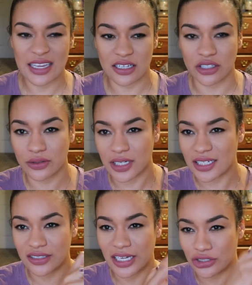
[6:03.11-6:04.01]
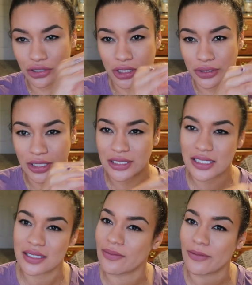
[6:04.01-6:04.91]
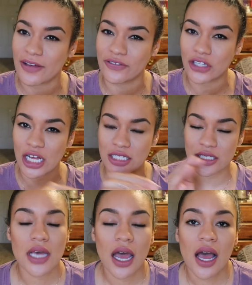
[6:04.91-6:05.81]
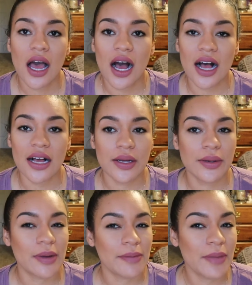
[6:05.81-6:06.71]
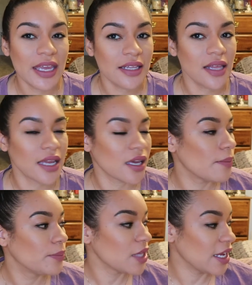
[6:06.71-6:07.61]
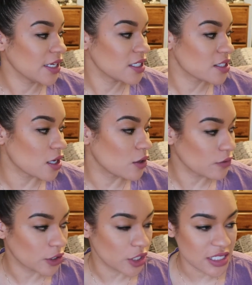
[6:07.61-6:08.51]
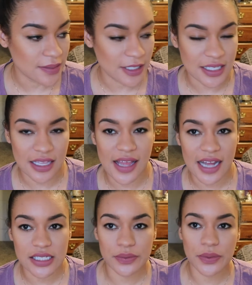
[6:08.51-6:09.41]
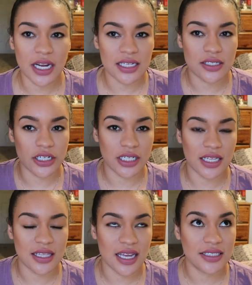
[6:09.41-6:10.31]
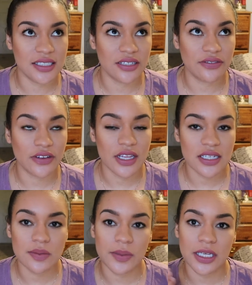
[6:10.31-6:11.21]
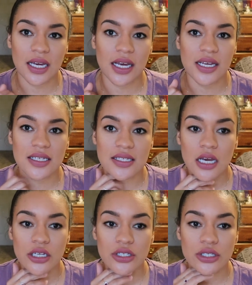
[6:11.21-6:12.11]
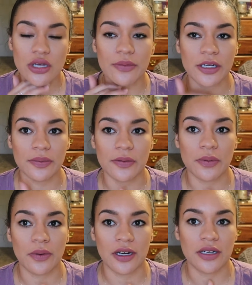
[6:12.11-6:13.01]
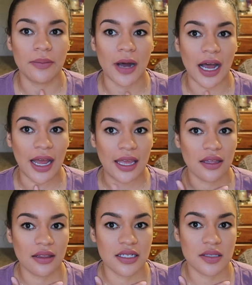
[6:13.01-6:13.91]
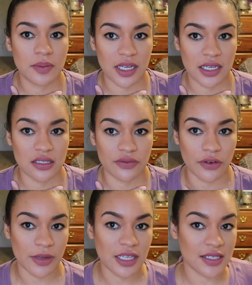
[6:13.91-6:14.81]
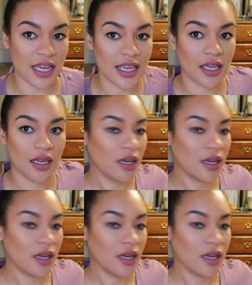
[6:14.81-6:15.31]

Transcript: include it, like, trickled into some of my vlogs. Um, I made, like, blankets over Christmas, and that's when I started to get the idea for this because so many people wanted to buy these blankets for me. It's like